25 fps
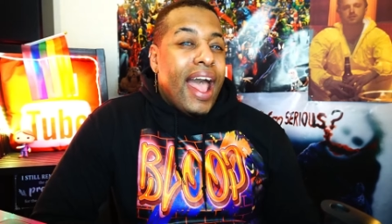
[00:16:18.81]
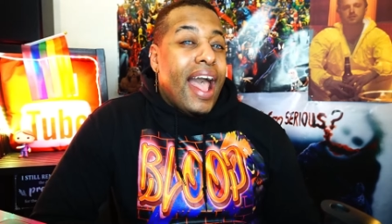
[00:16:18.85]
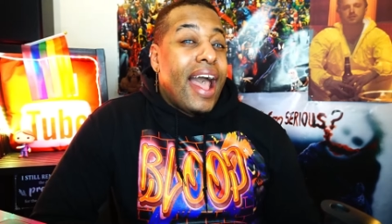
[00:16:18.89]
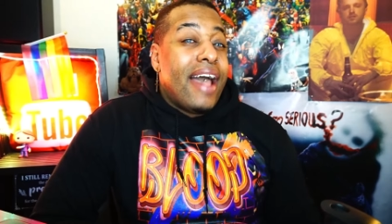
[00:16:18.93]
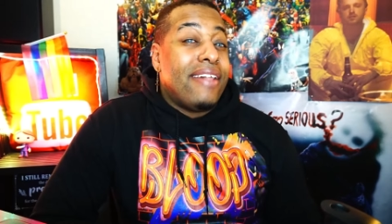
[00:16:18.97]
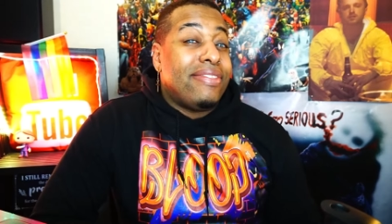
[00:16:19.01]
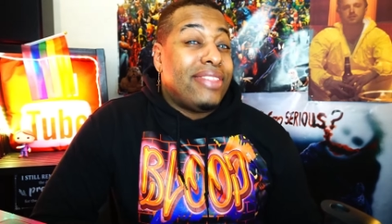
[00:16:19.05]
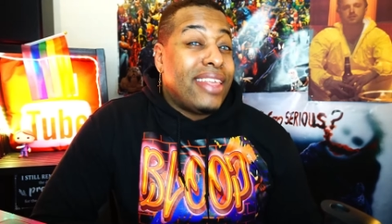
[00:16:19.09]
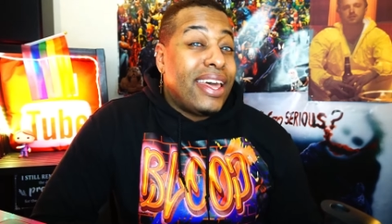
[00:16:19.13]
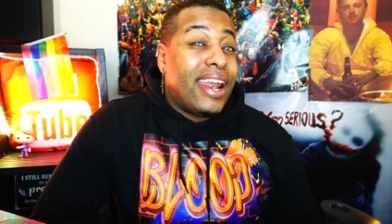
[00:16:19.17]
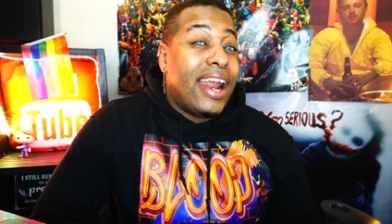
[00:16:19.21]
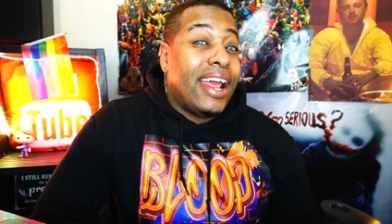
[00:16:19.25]

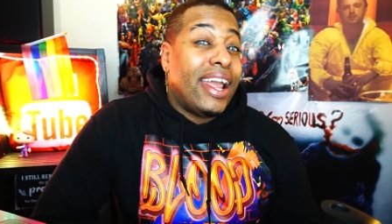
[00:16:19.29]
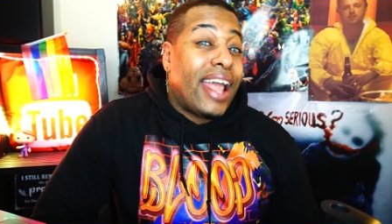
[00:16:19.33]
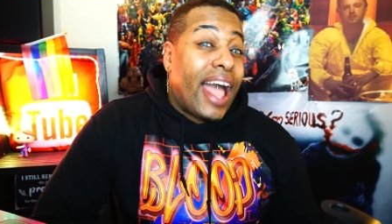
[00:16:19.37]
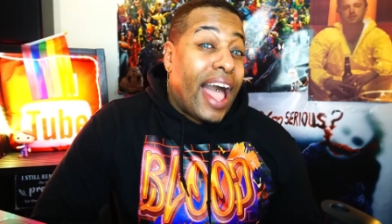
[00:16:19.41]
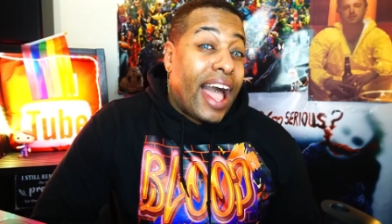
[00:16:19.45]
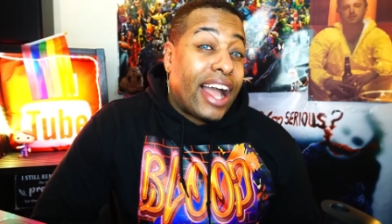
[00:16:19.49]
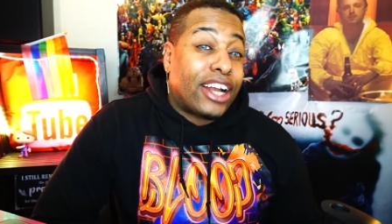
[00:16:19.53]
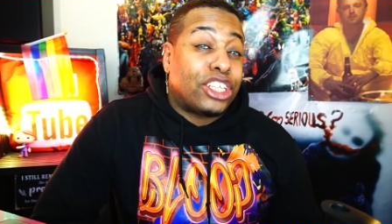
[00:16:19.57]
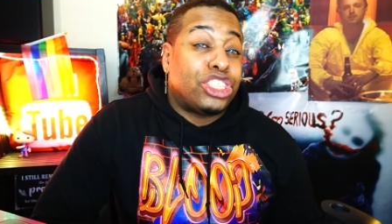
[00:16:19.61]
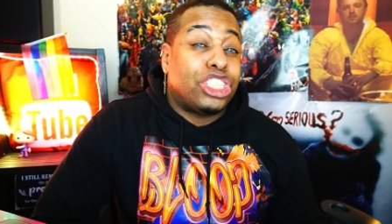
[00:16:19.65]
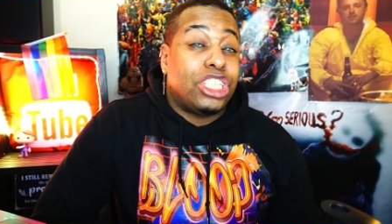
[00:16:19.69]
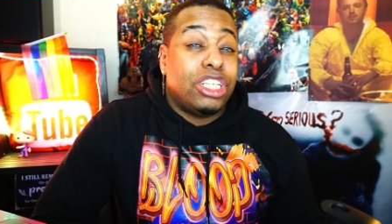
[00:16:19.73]
And then I
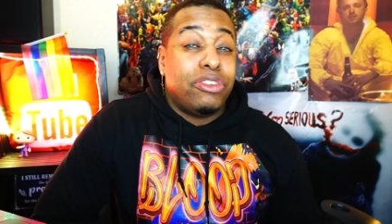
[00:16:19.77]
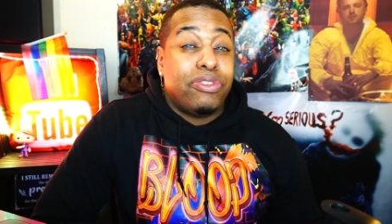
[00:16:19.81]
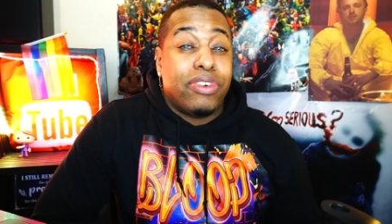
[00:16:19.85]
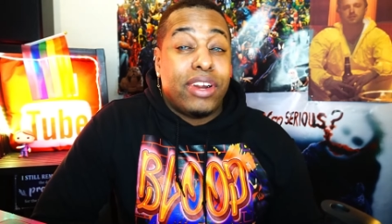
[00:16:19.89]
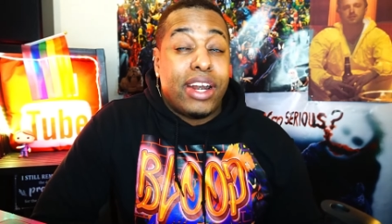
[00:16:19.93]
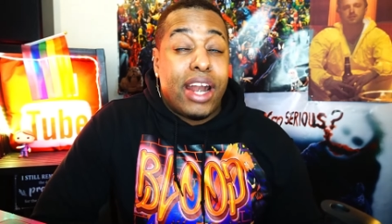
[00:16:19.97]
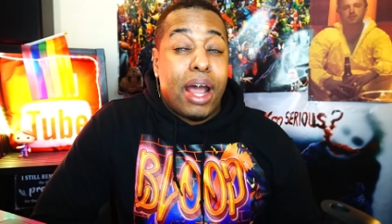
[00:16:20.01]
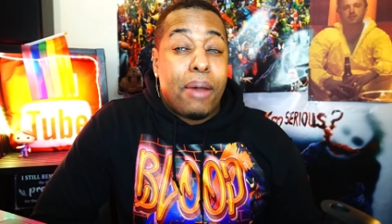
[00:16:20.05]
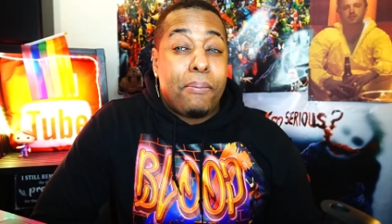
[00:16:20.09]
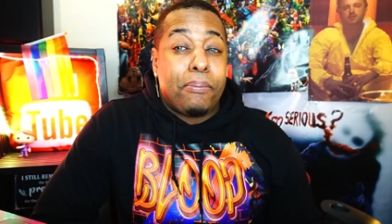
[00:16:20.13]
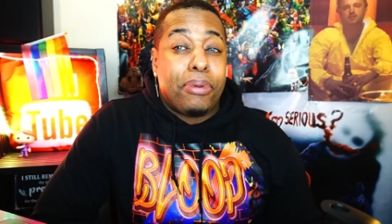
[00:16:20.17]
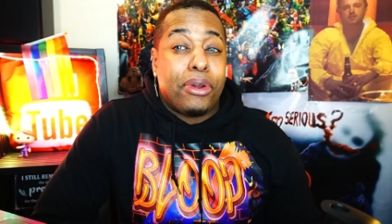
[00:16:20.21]
actually
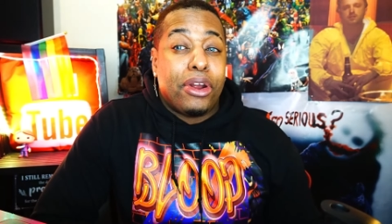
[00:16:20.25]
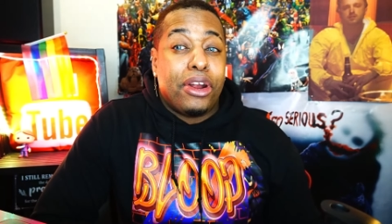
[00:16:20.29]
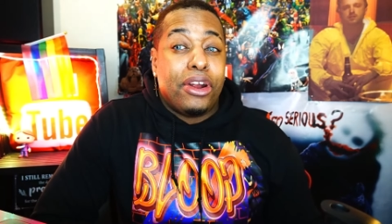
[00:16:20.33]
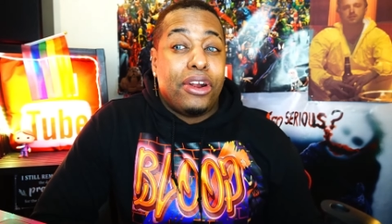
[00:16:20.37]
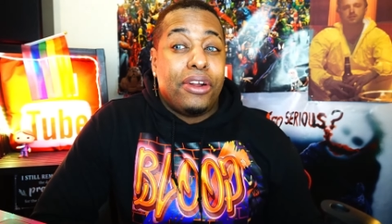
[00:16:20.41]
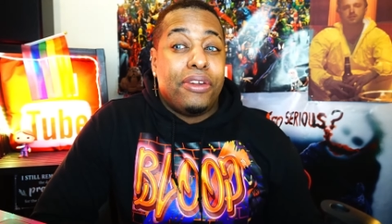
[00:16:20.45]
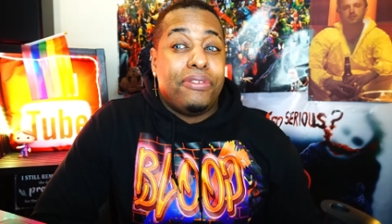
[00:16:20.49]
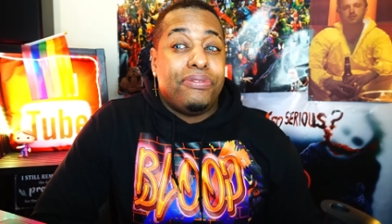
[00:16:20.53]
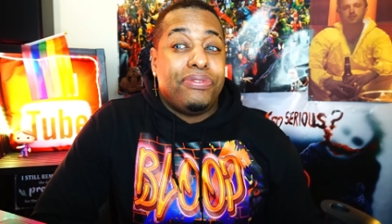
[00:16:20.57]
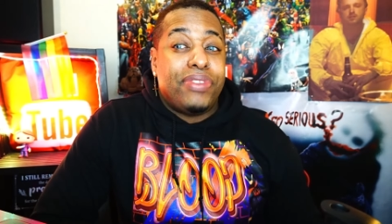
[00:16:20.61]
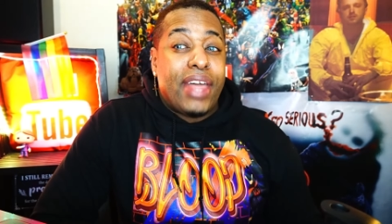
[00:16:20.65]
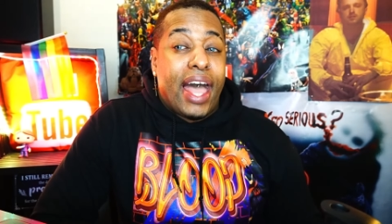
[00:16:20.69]

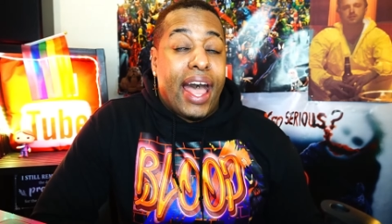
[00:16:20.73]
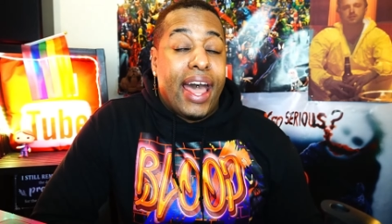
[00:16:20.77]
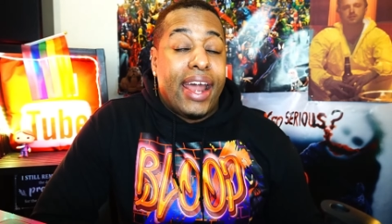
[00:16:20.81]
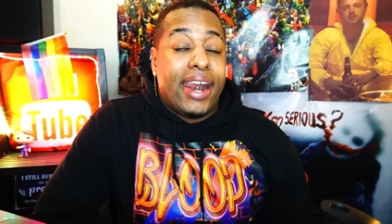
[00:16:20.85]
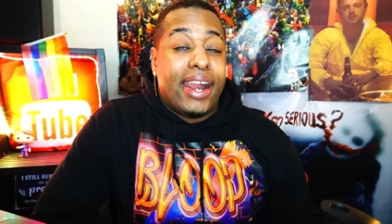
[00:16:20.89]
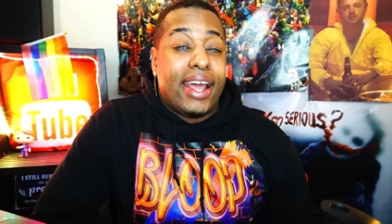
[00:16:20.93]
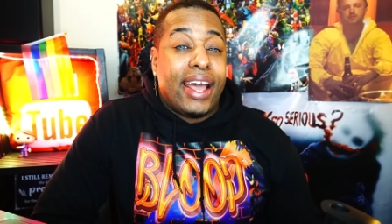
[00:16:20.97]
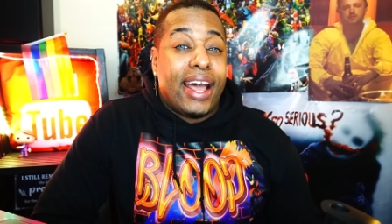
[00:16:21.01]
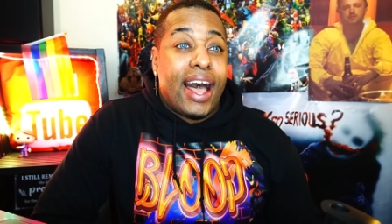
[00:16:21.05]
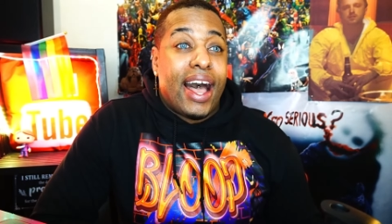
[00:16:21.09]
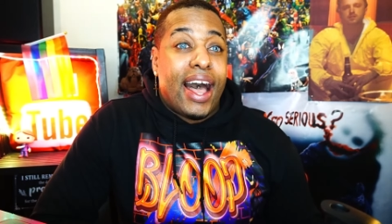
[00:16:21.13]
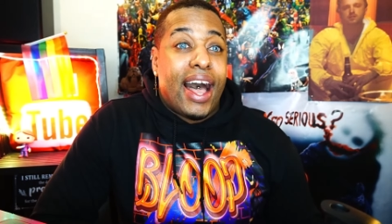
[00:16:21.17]
remember
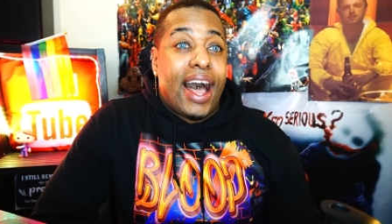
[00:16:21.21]
that